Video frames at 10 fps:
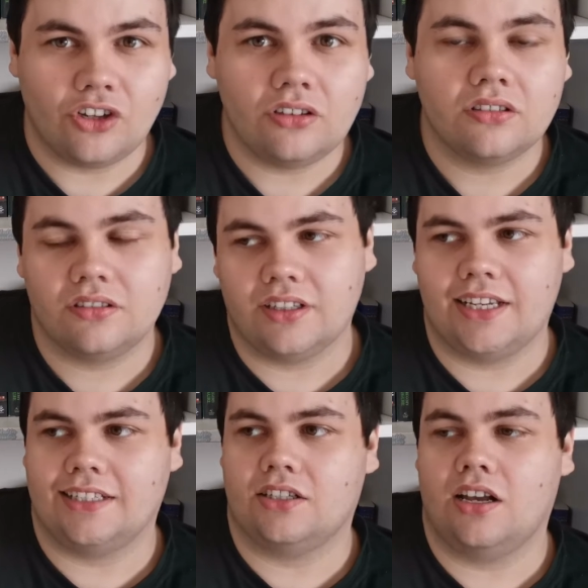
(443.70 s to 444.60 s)
devil.
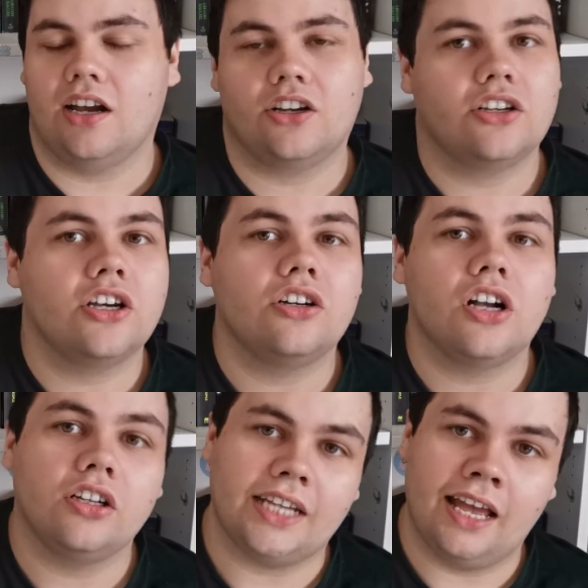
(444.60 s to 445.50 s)
It's a
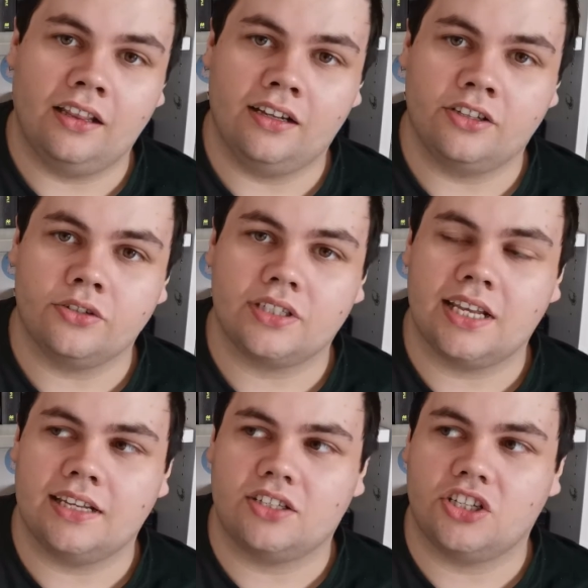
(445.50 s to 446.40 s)
girl called Ella
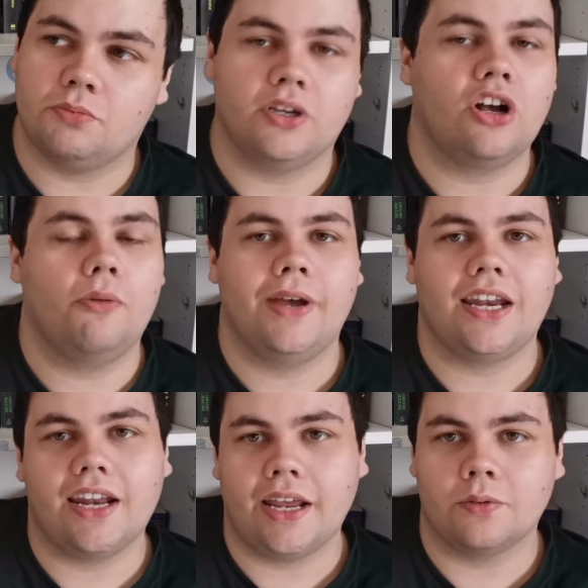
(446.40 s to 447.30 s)
who says she's been
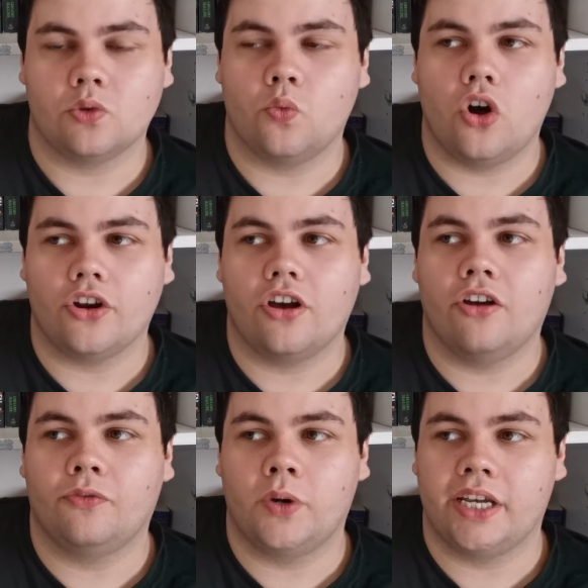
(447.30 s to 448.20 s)
called many names, one
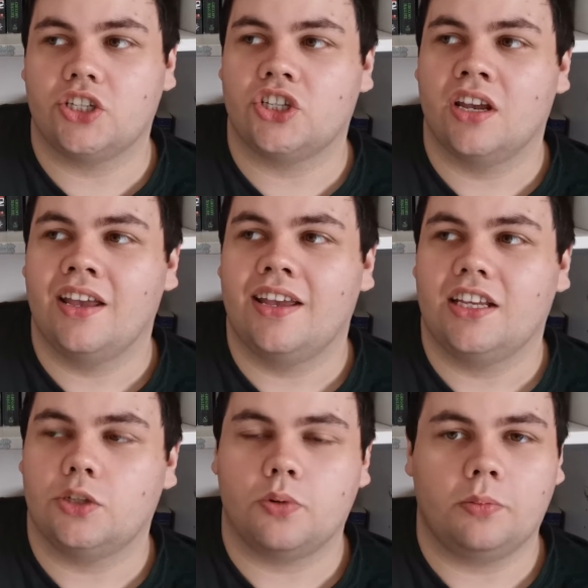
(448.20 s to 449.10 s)
of which
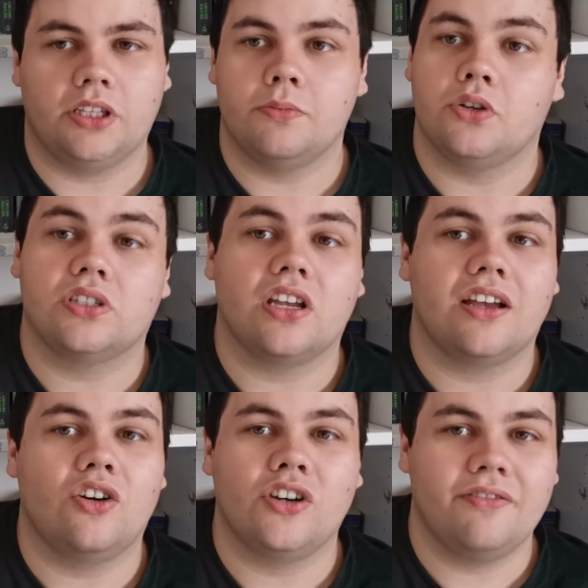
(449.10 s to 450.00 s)
is probably the
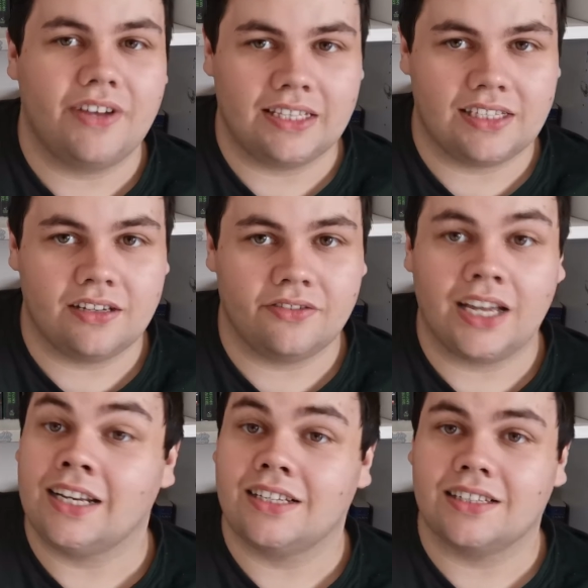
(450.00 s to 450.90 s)
most
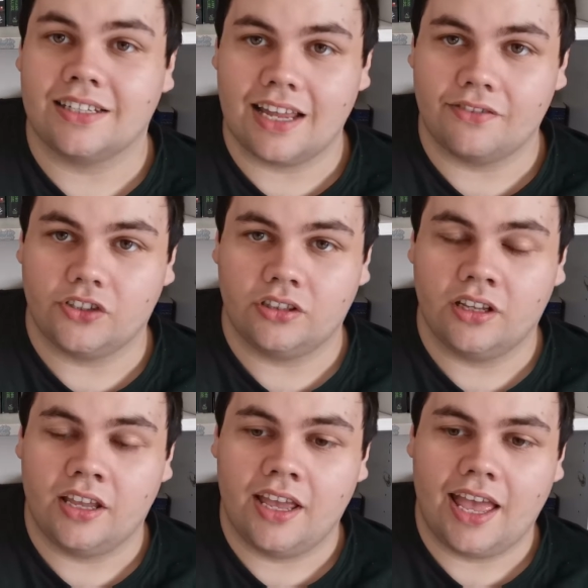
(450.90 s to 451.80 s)
uninventive, and it is the
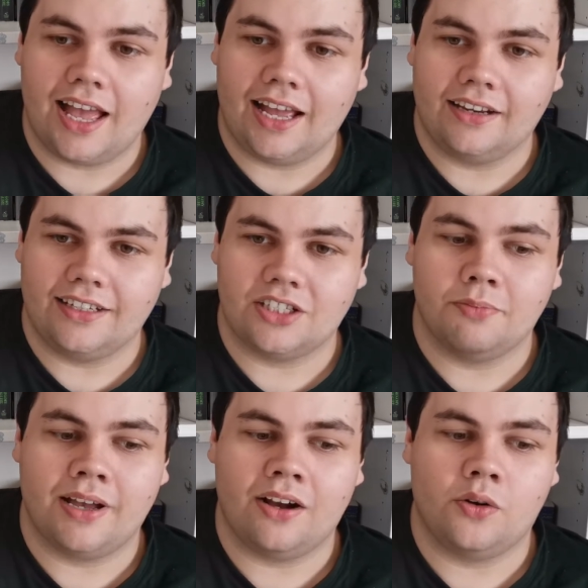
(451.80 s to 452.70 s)
devil. And
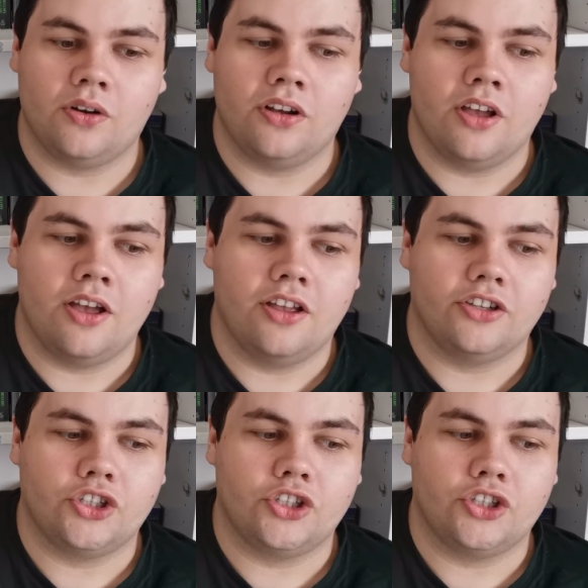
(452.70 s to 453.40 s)
it's about